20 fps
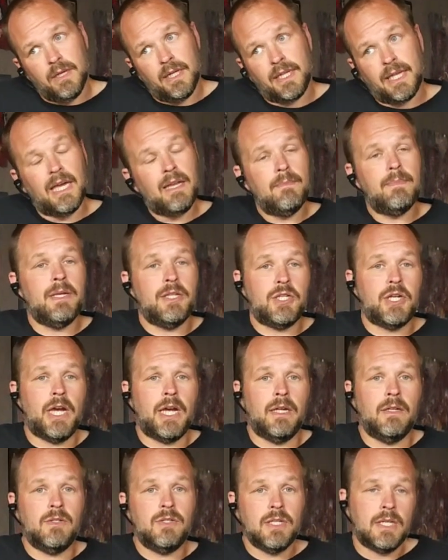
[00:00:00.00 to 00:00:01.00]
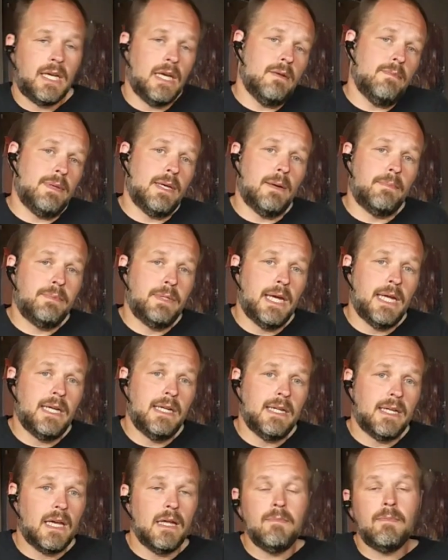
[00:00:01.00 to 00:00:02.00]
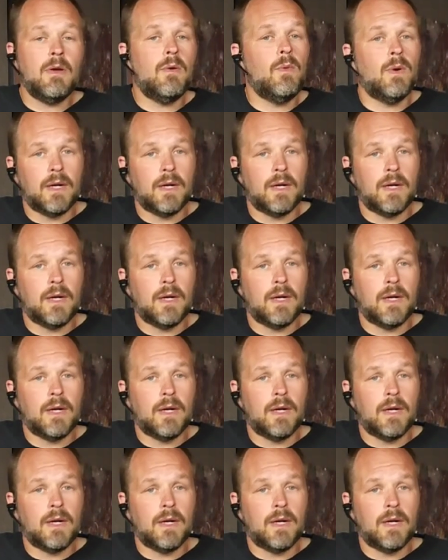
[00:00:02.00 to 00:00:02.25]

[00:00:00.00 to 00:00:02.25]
it can be changed. It can be updated. It can be